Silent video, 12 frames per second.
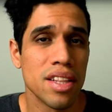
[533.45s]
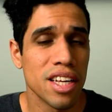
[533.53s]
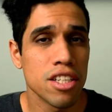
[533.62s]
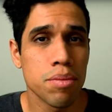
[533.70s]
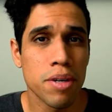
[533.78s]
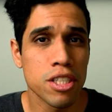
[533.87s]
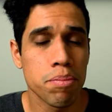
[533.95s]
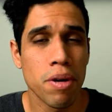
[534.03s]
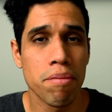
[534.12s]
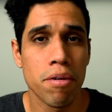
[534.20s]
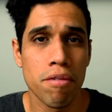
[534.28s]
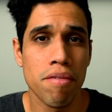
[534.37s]
These must
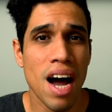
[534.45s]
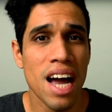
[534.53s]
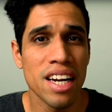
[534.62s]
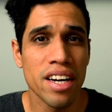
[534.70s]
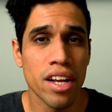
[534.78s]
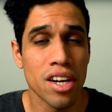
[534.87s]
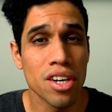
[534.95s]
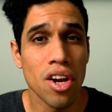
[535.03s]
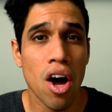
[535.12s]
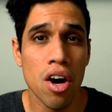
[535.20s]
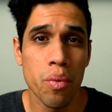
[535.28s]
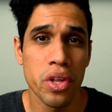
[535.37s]
be provided
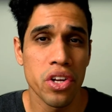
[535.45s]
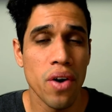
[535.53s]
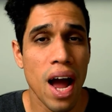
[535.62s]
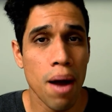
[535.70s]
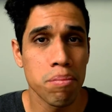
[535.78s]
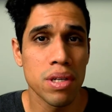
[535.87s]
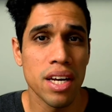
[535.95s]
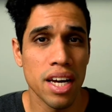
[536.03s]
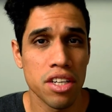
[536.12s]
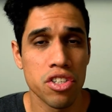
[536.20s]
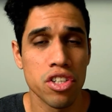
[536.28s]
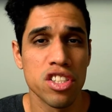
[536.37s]
along with your
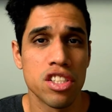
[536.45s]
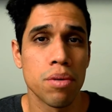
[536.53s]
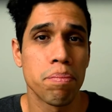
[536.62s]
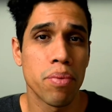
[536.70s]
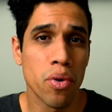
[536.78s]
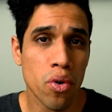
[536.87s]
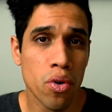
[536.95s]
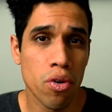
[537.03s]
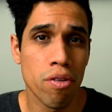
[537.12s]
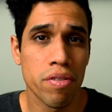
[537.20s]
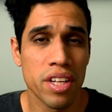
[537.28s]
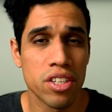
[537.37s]
application to
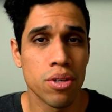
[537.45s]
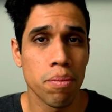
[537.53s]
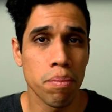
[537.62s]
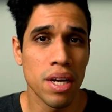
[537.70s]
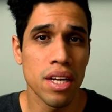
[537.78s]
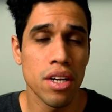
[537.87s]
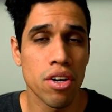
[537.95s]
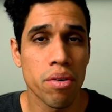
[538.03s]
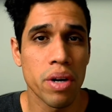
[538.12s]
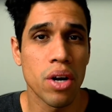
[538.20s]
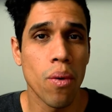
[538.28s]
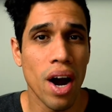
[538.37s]
prove that you meet your
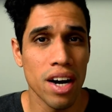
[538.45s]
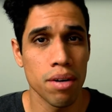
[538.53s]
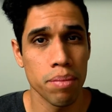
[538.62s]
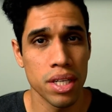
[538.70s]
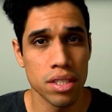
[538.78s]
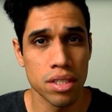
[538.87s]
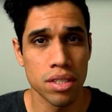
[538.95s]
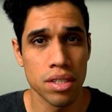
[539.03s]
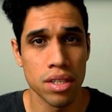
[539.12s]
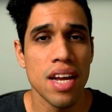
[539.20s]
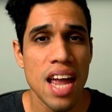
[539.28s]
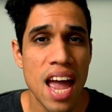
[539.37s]
requirements.
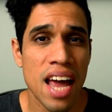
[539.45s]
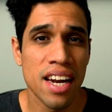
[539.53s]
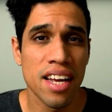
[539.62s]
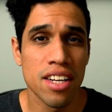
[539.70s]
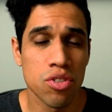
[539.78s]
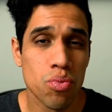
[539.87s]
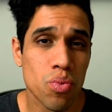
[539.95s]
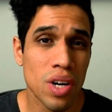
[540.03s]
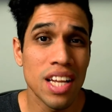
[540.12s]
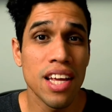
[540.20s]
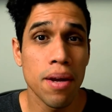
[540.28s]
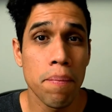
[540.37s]
And it is
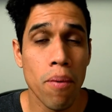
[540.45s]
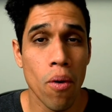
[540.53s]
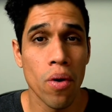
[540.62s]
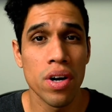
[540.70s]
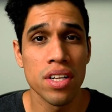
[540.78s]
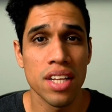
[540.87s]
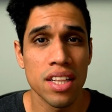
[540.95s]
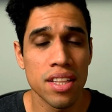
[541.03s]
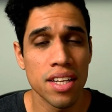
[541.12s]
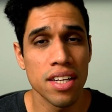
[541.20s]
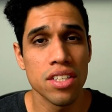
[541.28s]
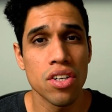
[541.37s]
really important that
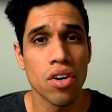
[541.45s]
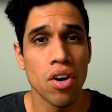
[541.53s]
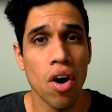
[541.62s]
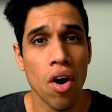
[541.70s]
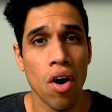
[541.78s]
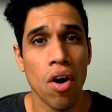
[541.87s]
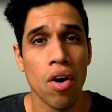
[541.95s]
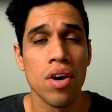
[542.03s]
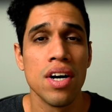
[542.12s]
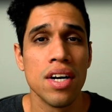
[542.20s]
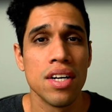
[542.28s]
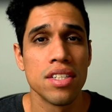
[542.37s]
these are
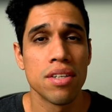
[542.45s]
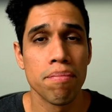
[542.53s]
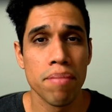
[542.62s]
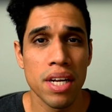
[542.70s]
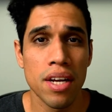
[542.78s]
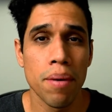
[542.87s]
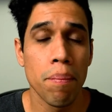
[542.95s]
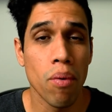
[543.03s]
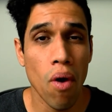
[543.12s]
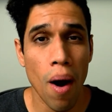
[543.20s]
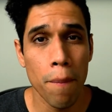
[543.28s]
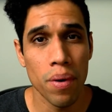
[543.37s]
all submitted
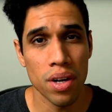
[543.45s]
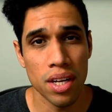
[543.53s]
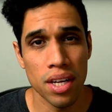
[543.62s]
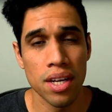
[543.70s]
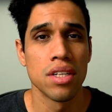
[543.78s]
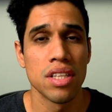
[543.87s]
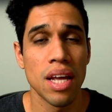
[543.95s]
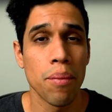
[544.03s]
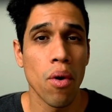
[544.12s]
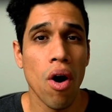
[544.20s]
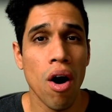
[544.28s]
properly. They will